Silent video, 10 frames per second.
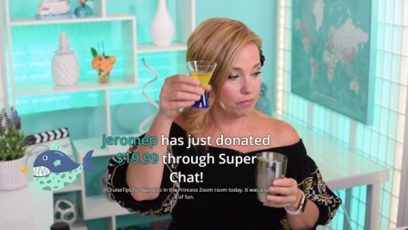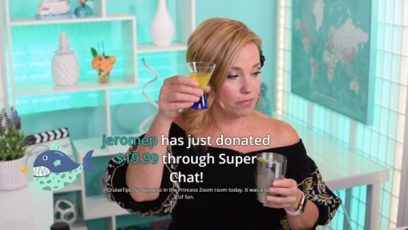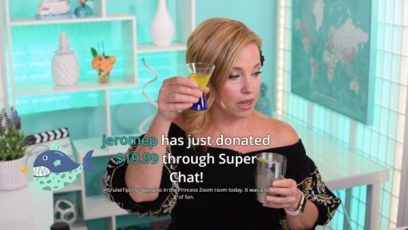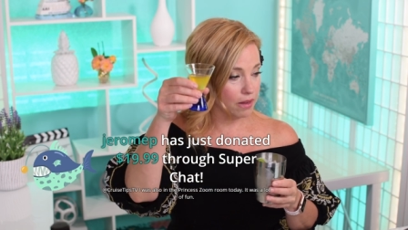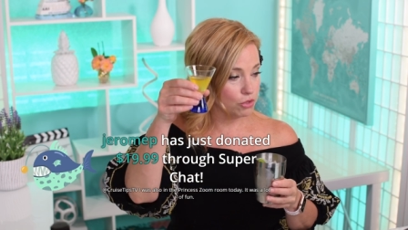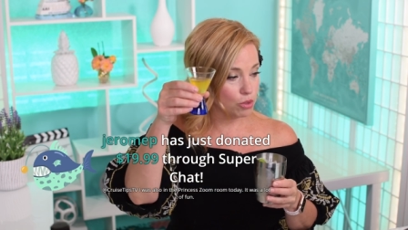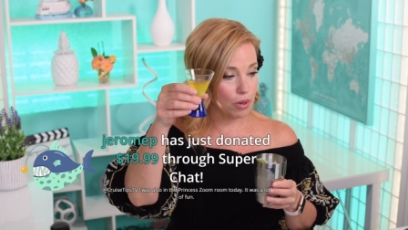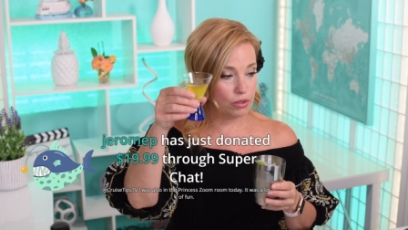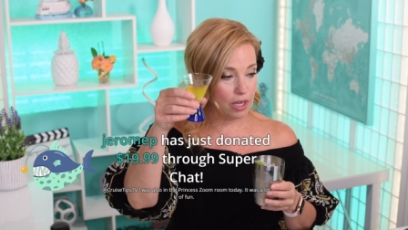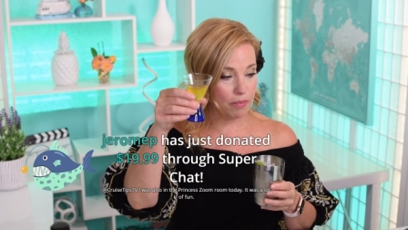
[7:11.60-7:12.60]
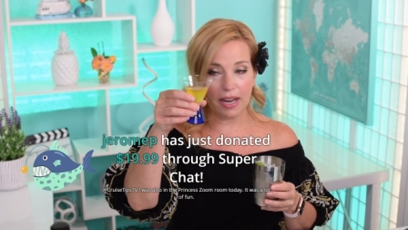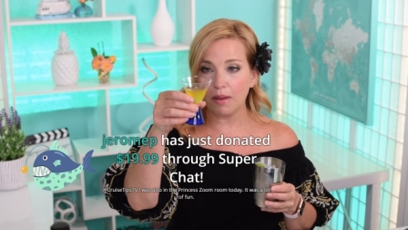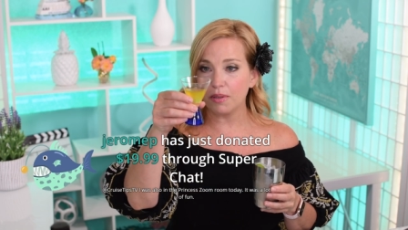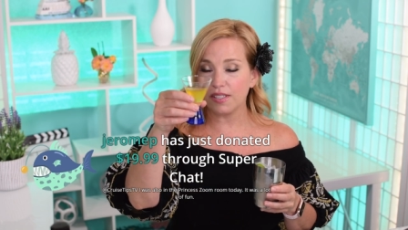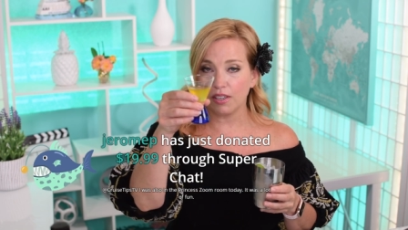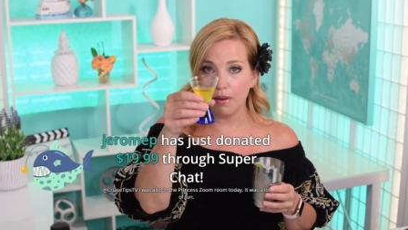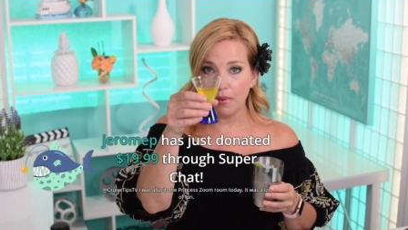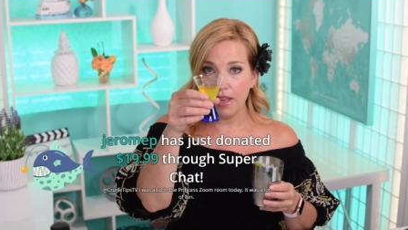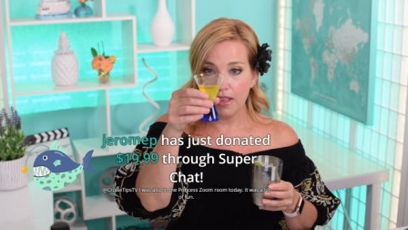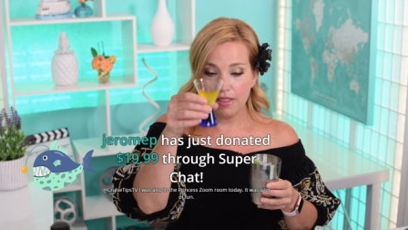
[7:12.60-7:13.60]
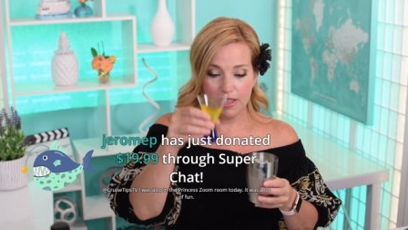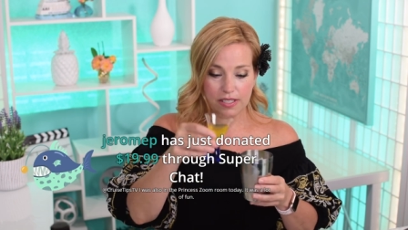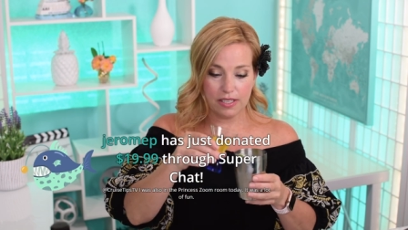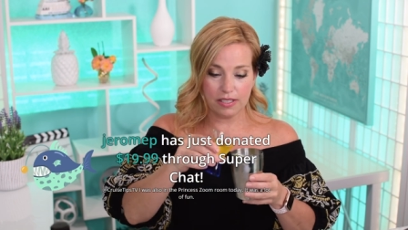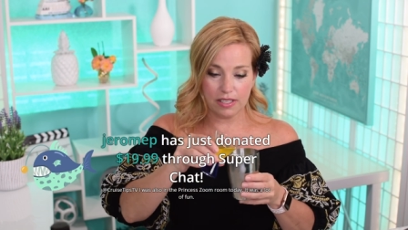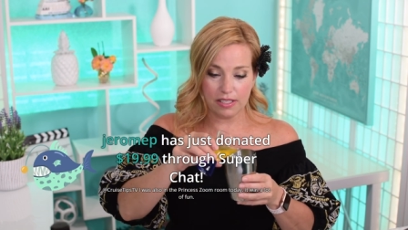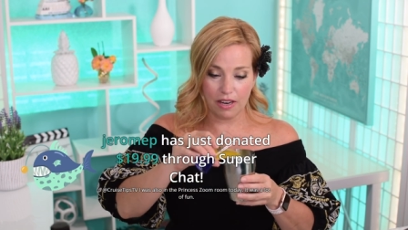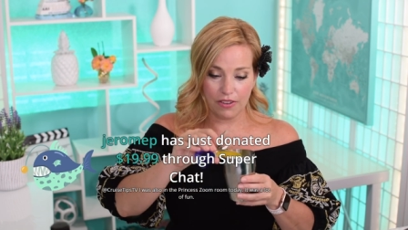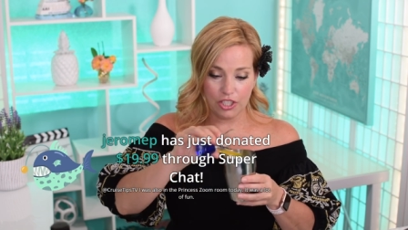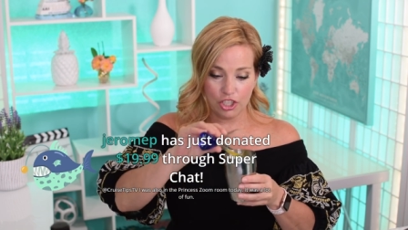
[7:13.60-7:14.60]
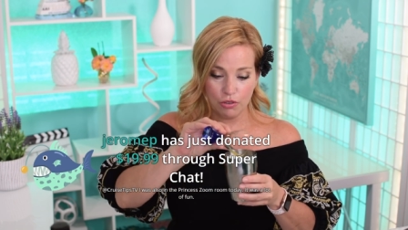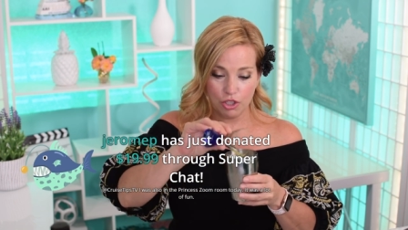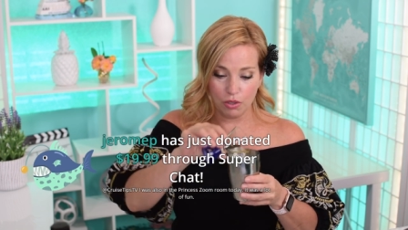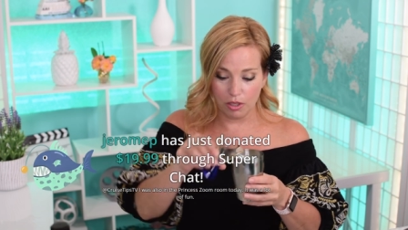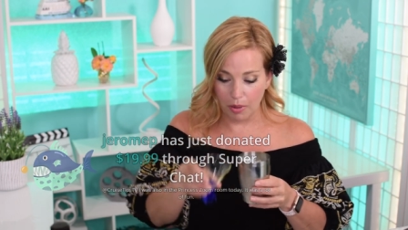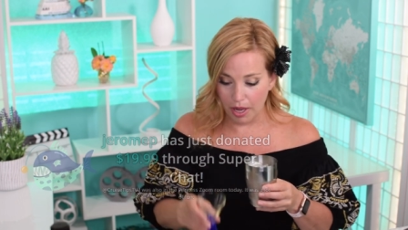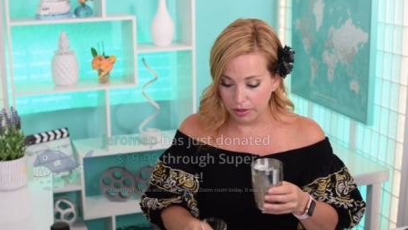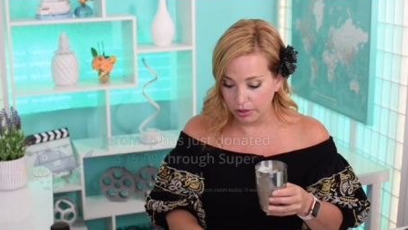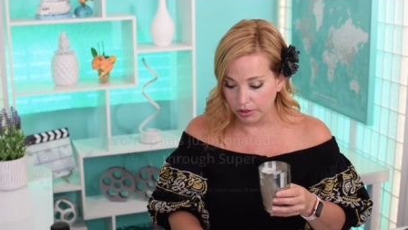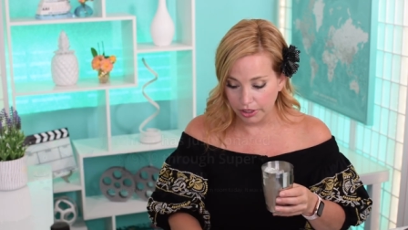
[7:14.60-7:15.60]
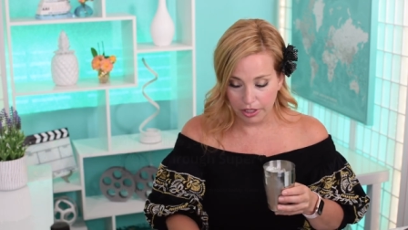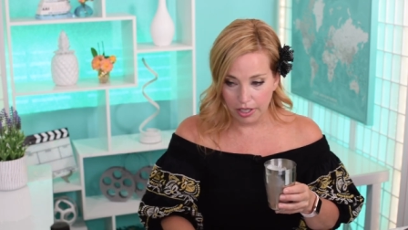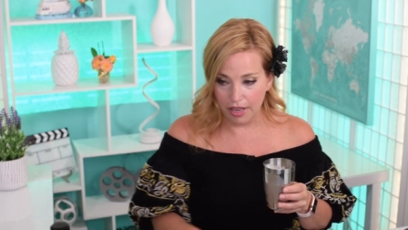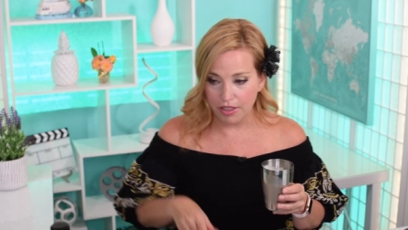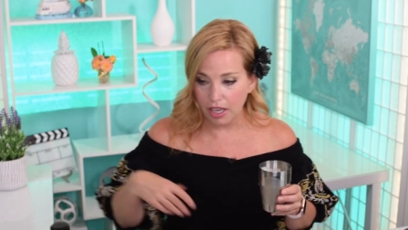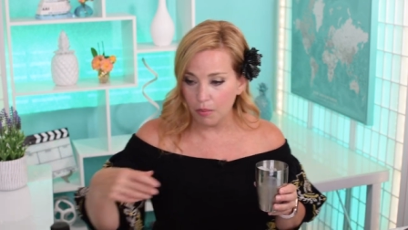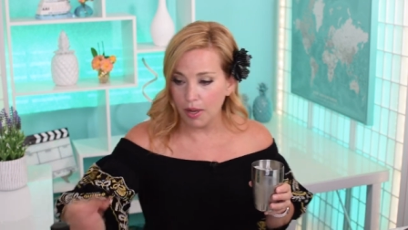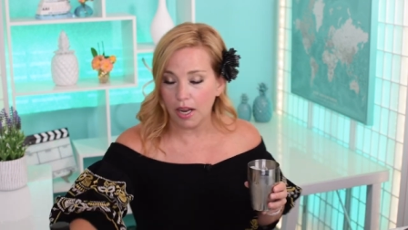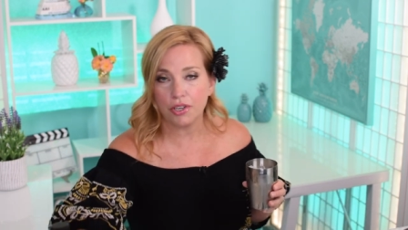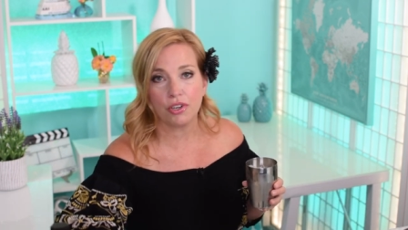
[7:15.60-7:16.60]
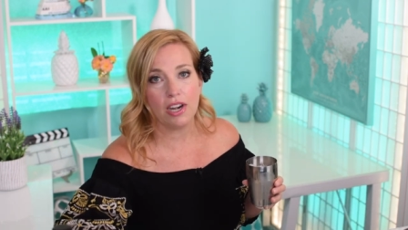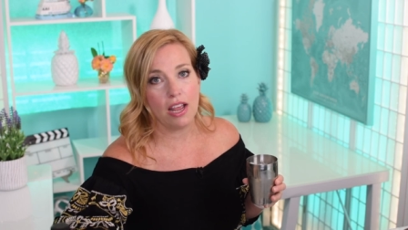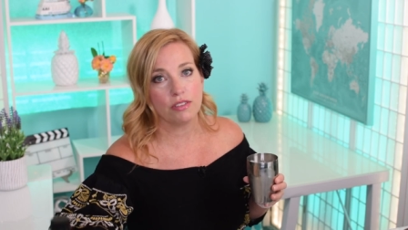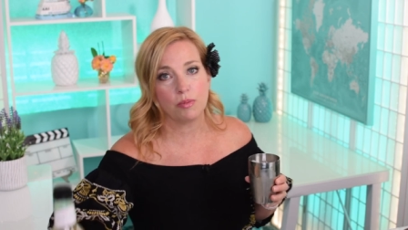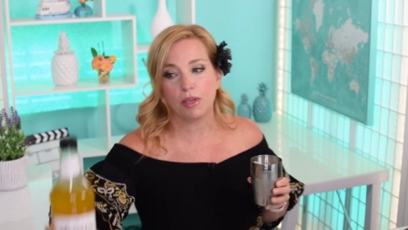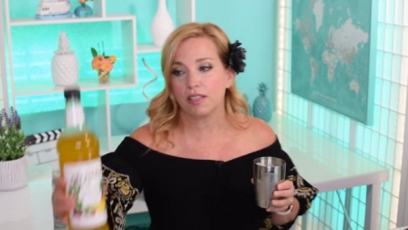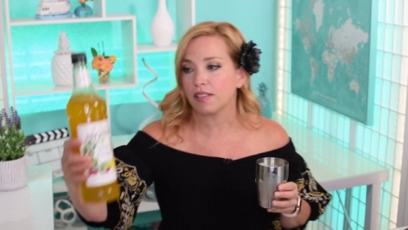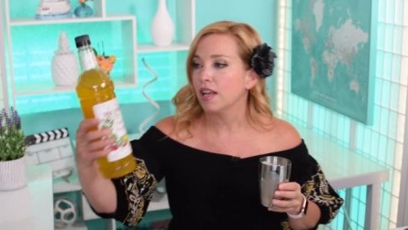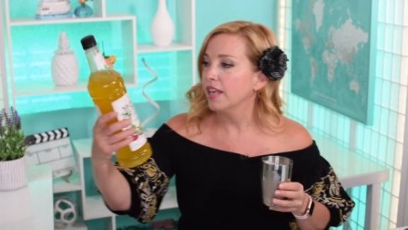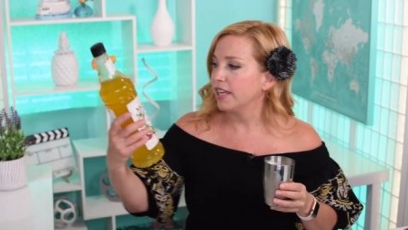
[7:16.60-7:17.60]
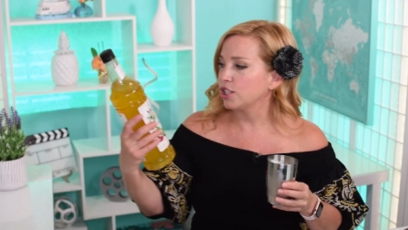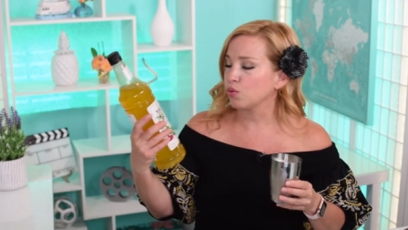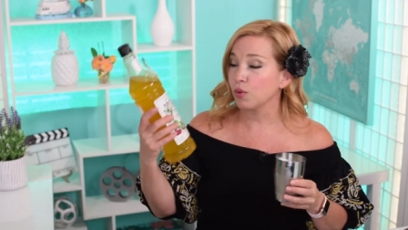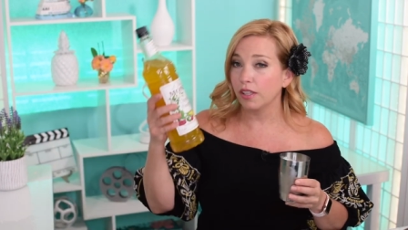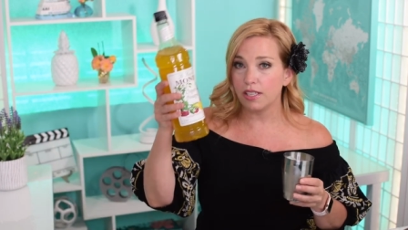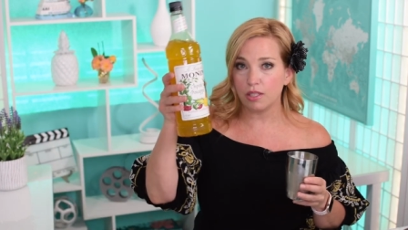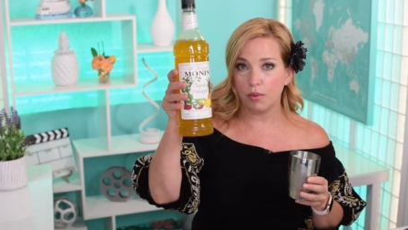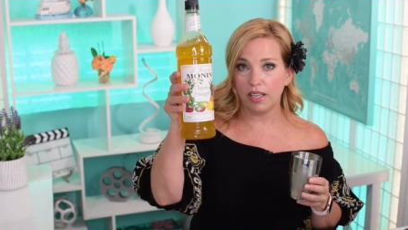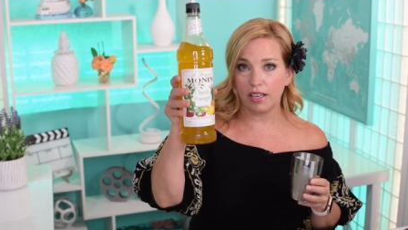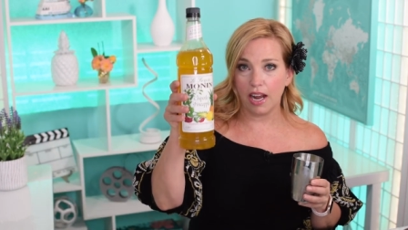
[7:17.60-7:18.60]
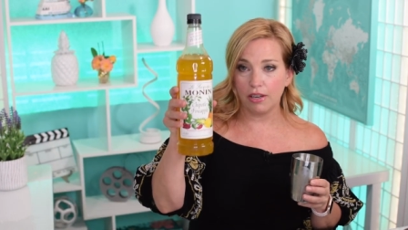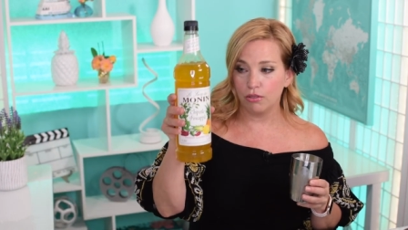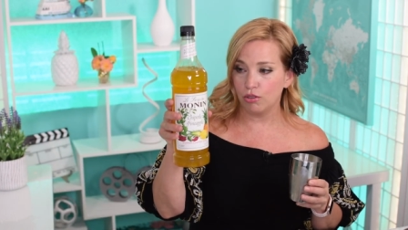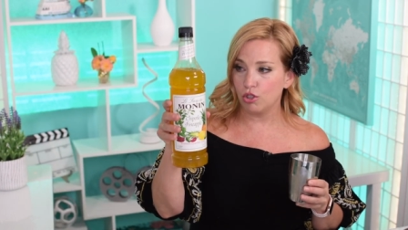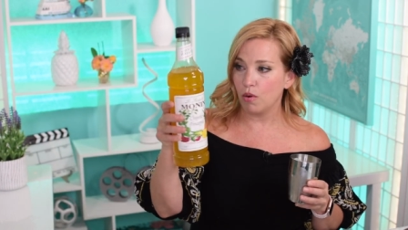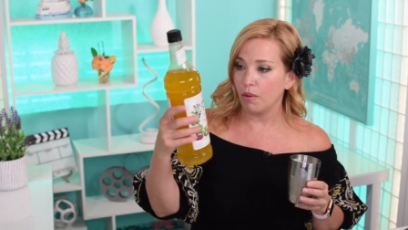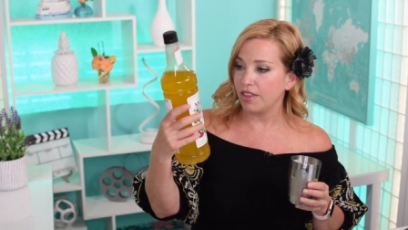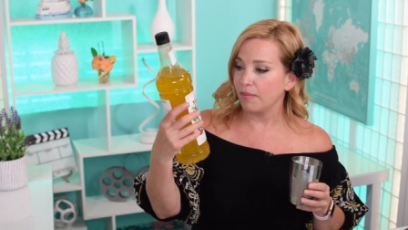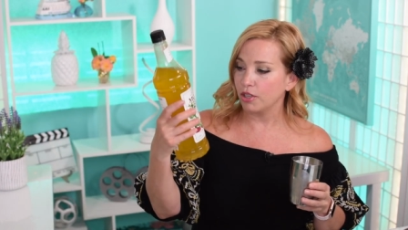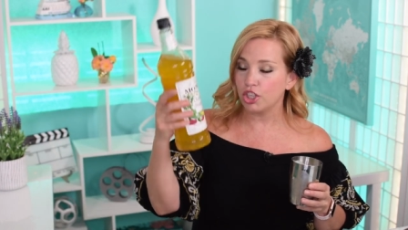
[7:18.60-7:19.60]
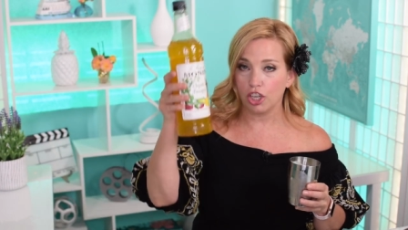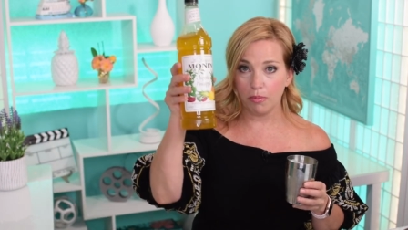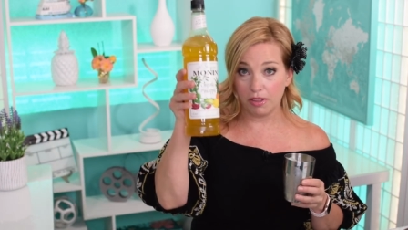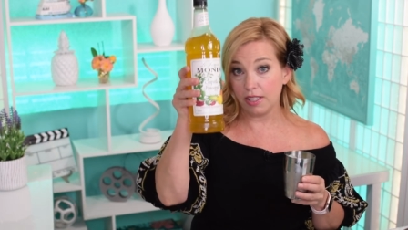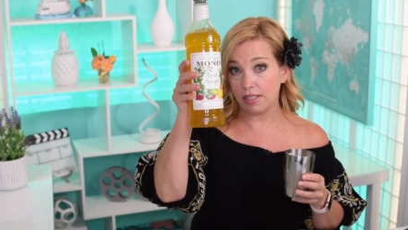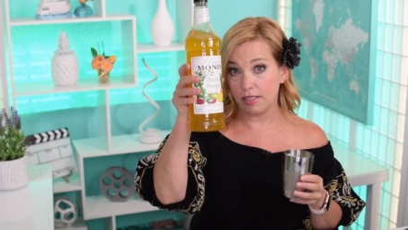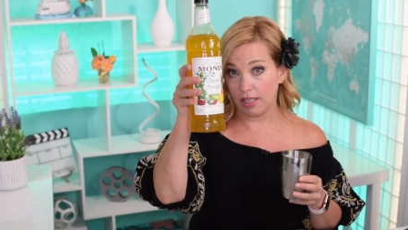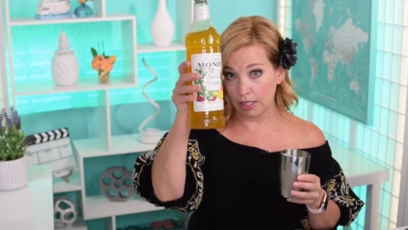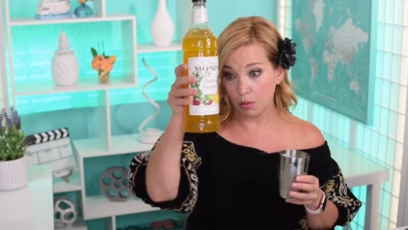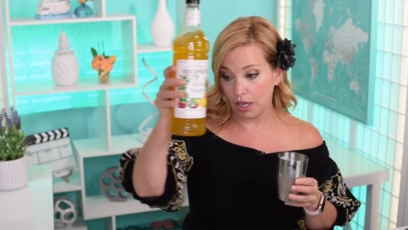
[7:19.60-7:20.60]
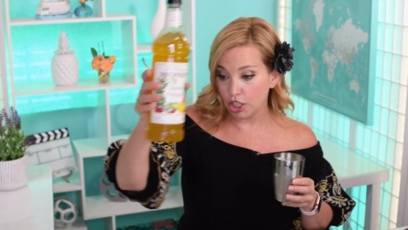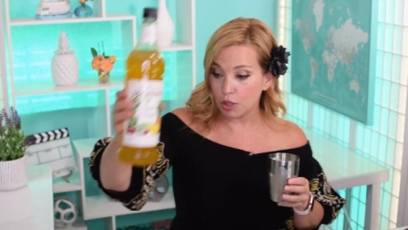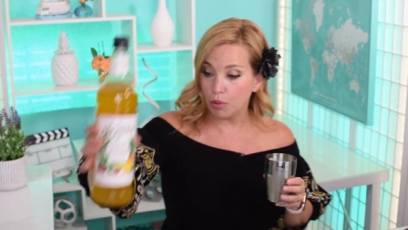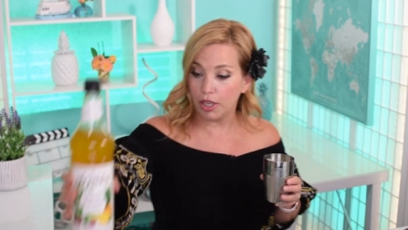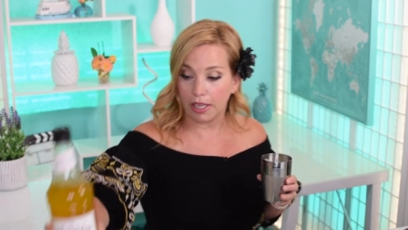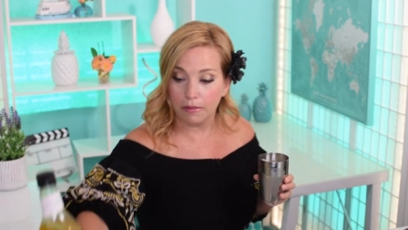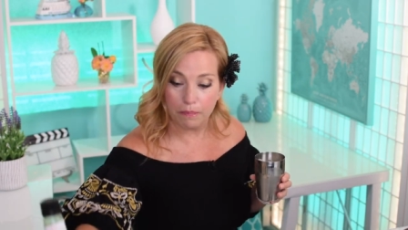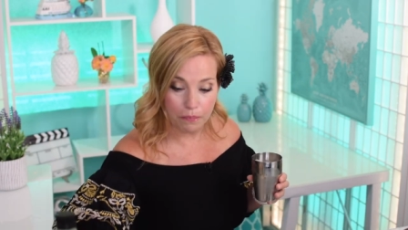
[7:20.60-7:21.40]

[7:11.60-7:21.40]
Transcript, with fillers: um, chipotle pineapple syrup. This is the stuff I showed you in the bottle earlier. I think I went under an ounce because it's really sweet and I don't do too well with that much sugar, but this that's what I just put in.